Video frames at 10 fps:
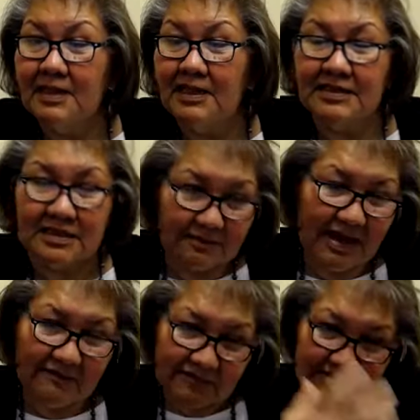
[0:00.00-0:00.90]
Let them
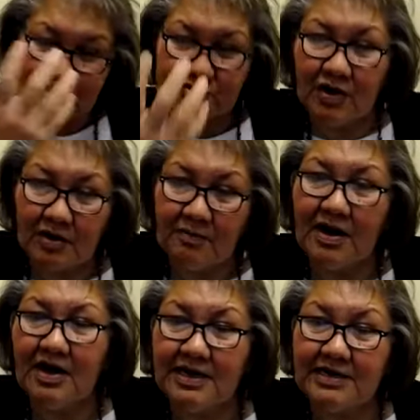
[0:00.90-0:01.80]
have a strong
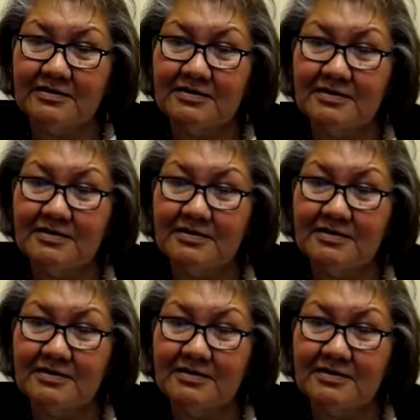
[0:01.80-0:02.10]
mind.